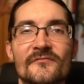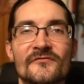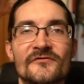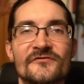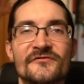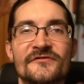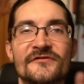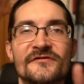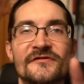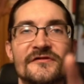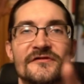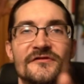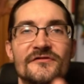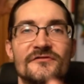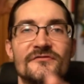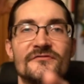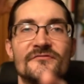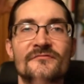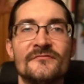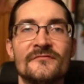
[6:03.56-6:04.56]
we'll see
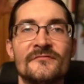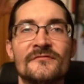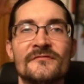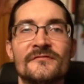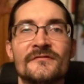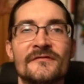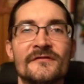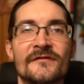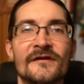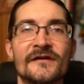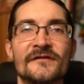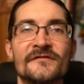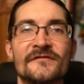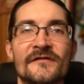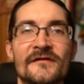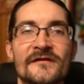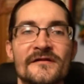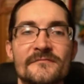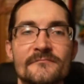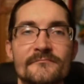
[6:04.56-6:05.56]
you next
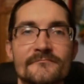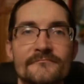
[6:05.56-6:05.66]
time.